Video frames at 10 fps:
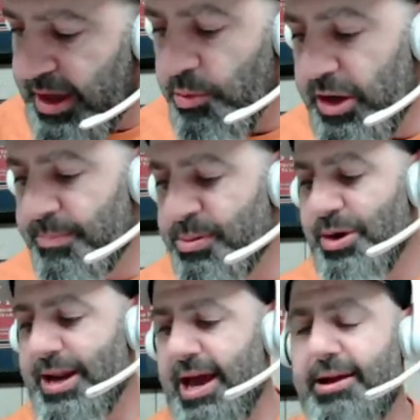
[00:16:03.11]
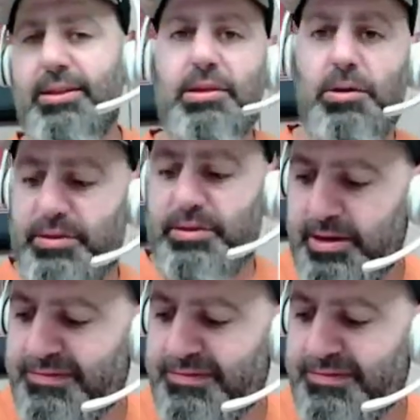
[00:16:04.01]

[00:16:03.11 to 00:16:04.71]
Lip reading: I wanted to point out and note here,